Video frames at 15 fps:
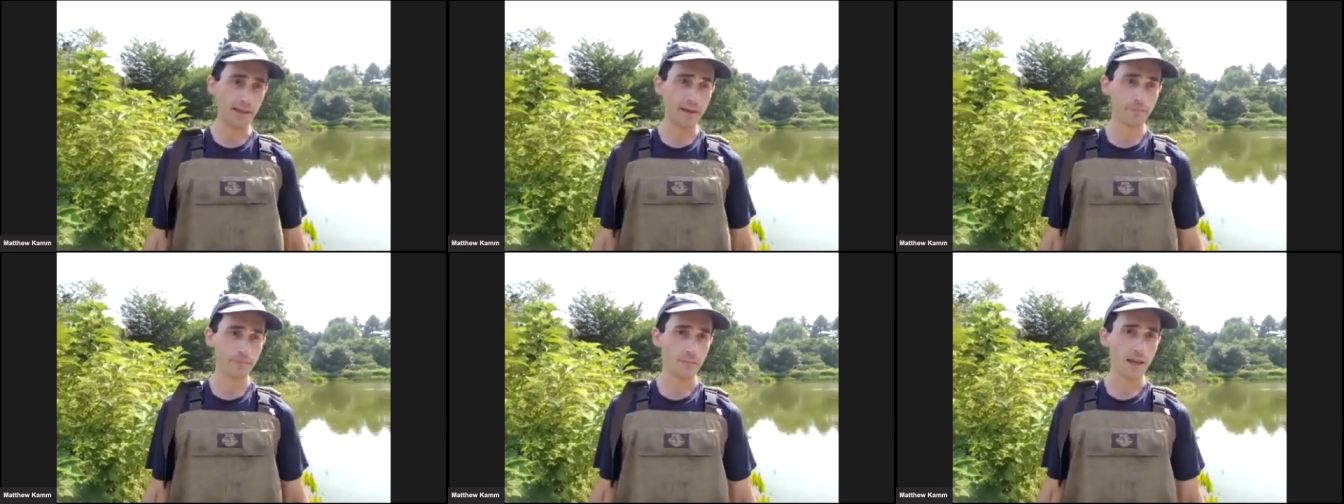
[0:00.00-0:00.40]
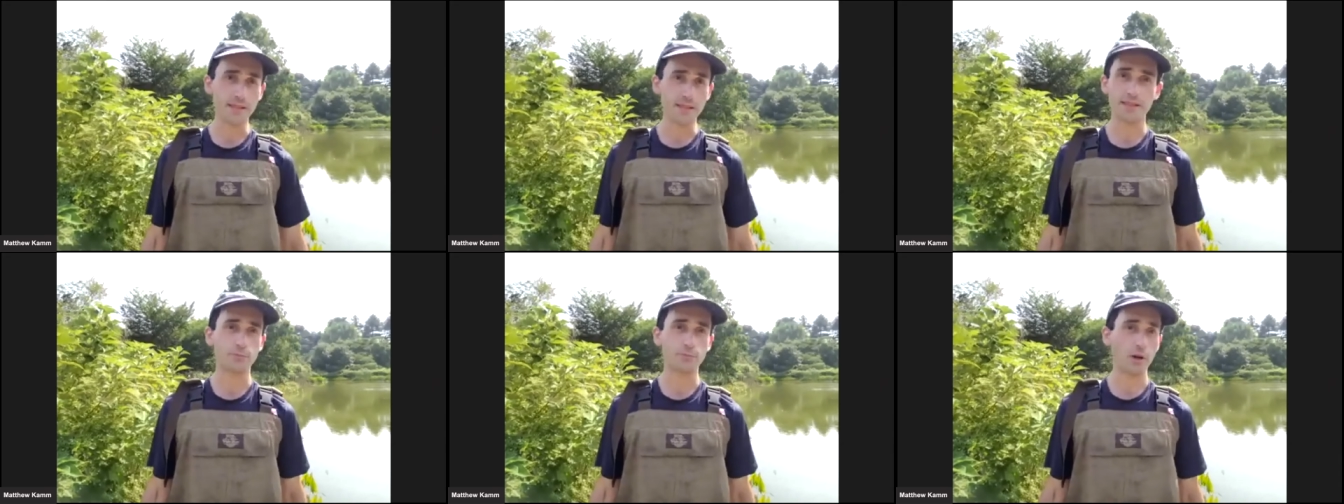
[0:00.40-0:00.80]
It's
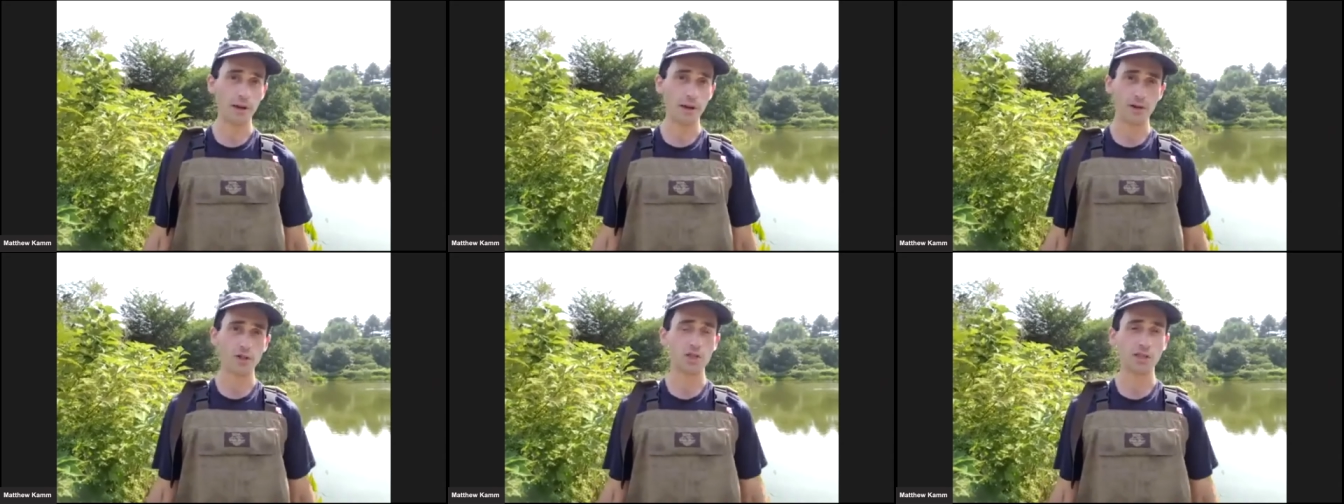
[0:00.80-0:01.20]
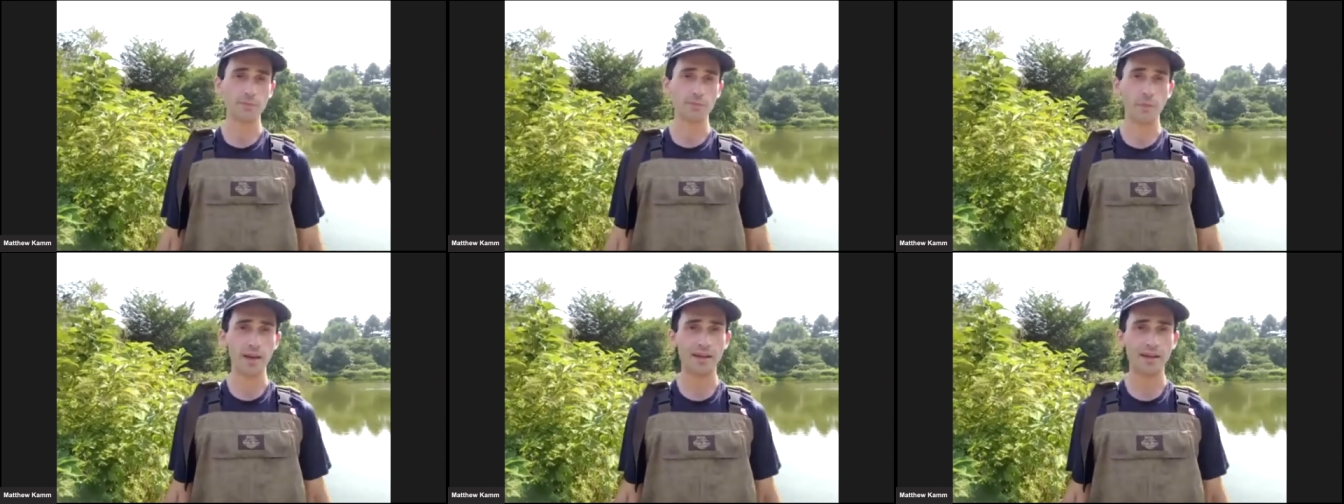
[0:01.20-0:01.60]
pretty much just mud
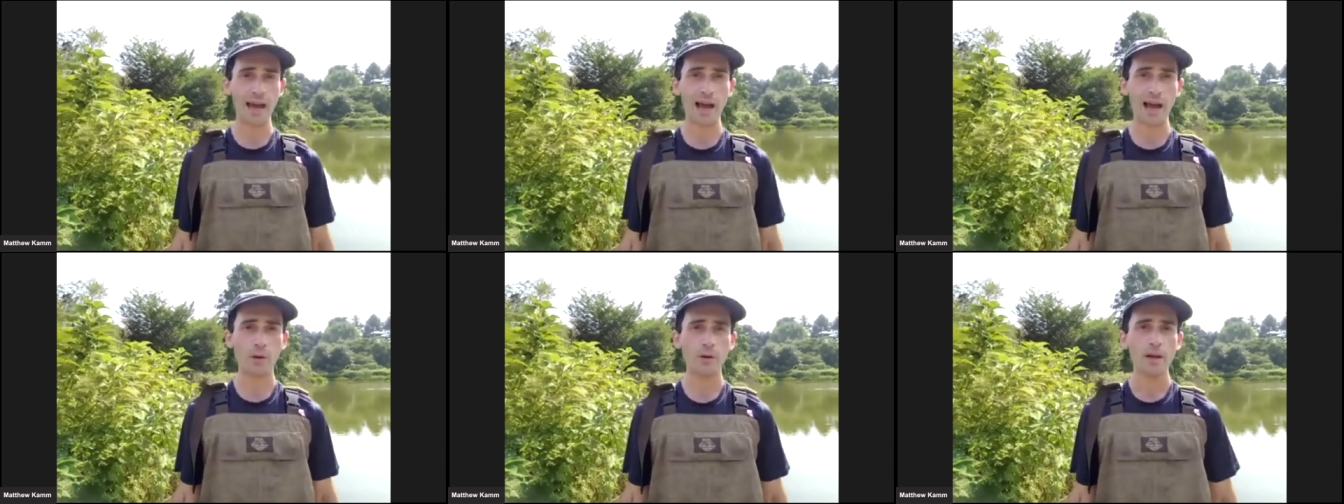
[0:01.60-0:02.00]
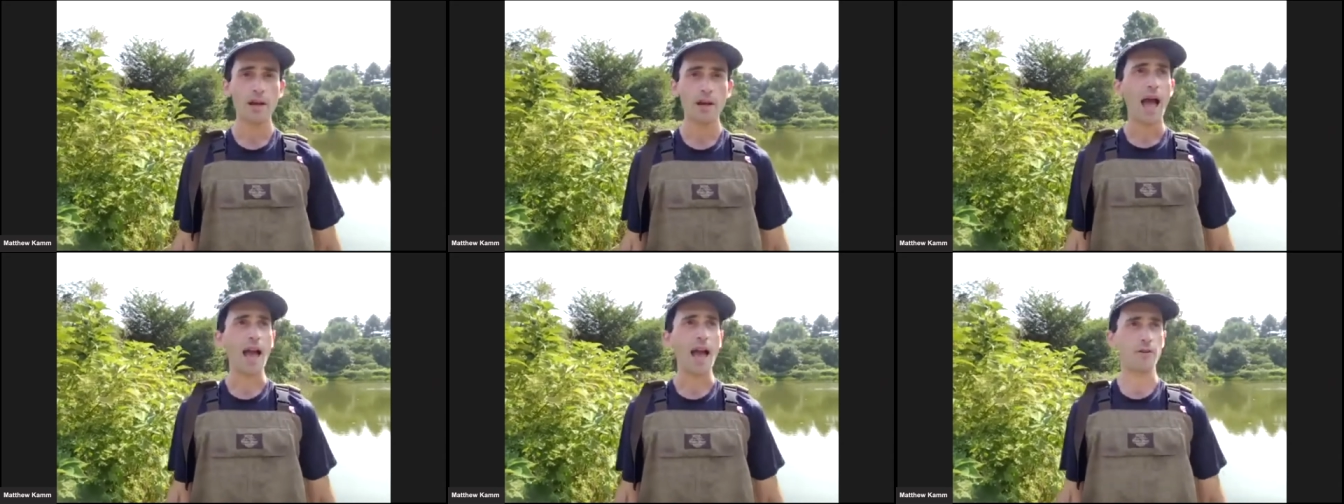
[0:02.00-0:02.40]
now,
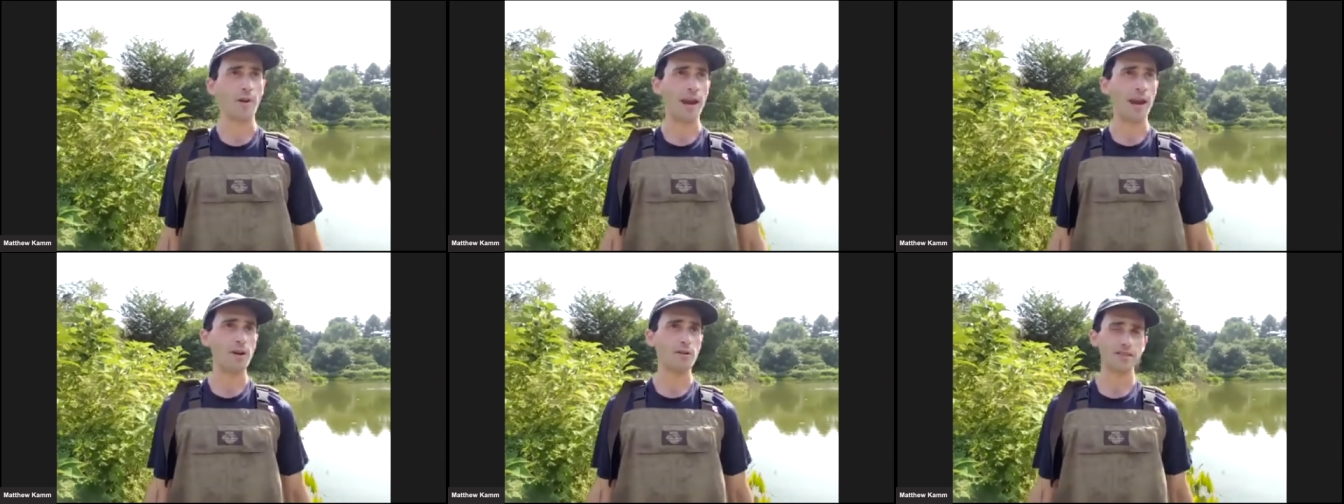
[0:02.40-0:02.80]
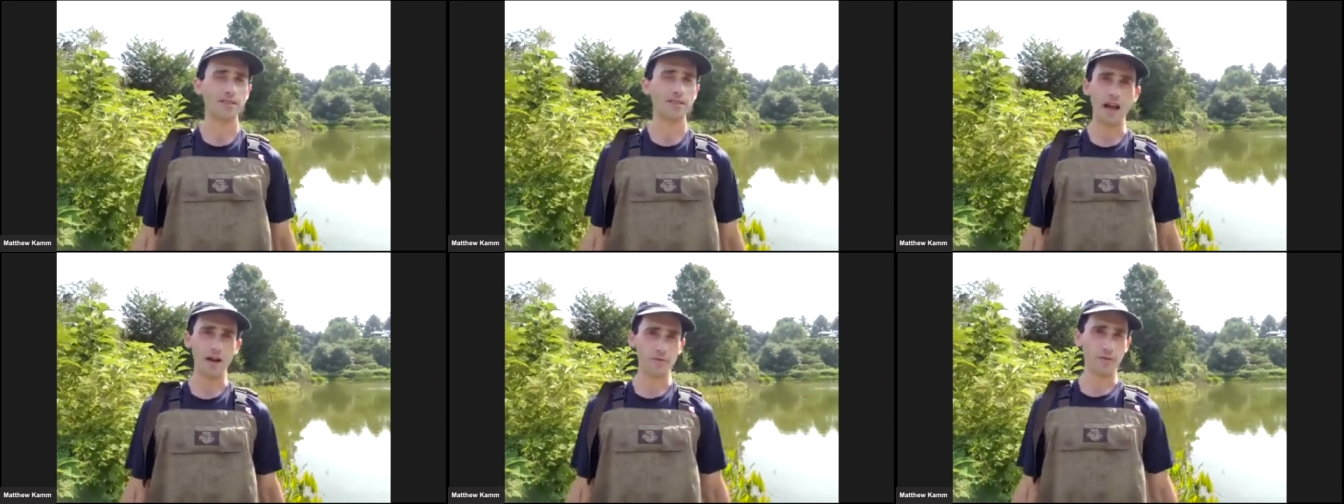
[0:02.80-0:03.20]
and Rehder is not
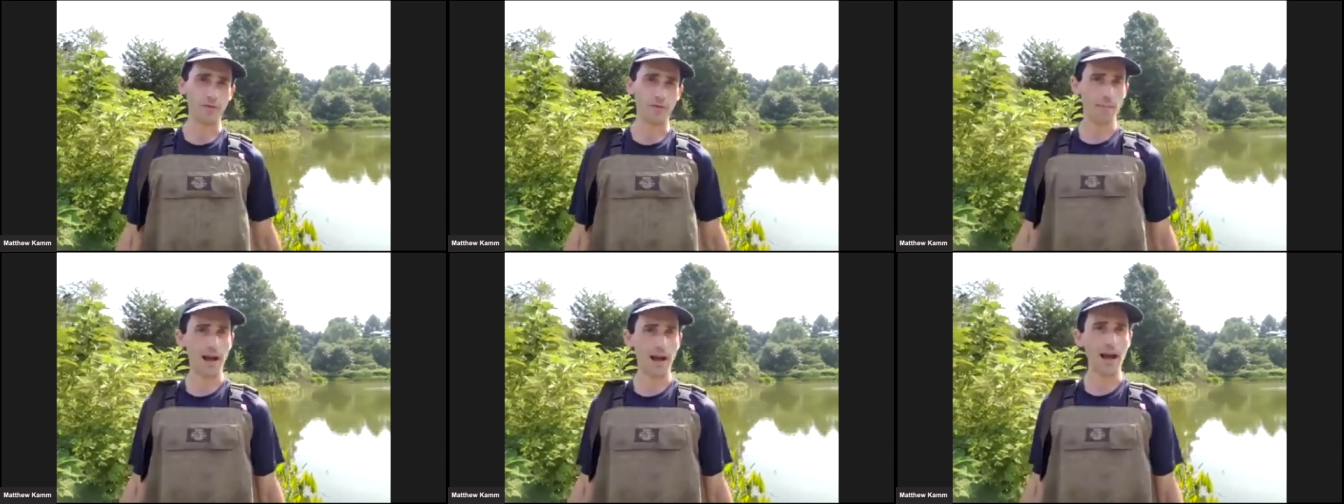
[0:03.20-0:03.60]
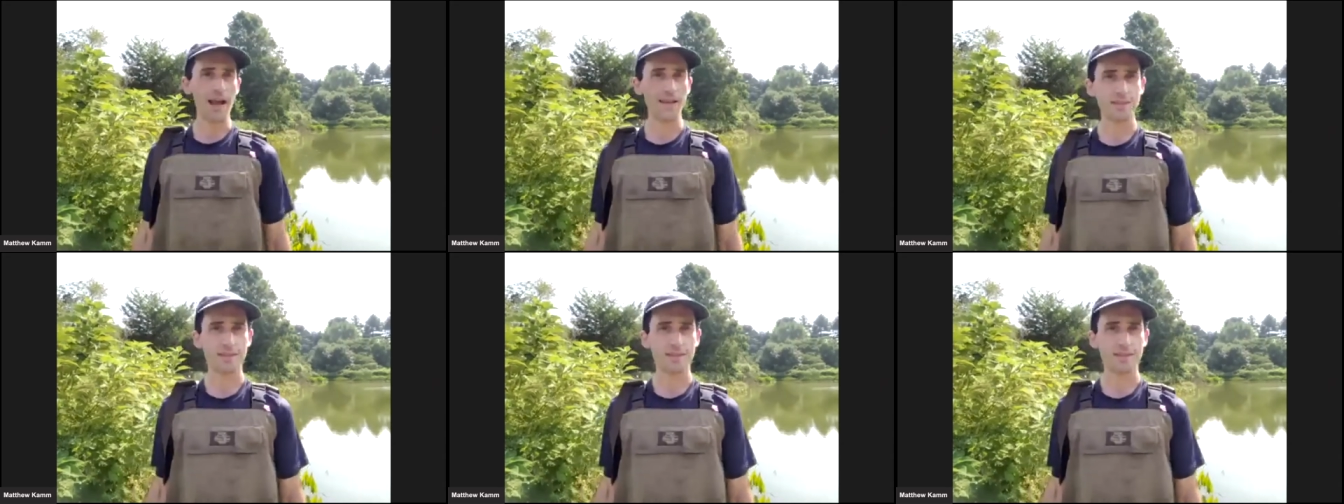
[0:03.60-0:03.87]
far behind.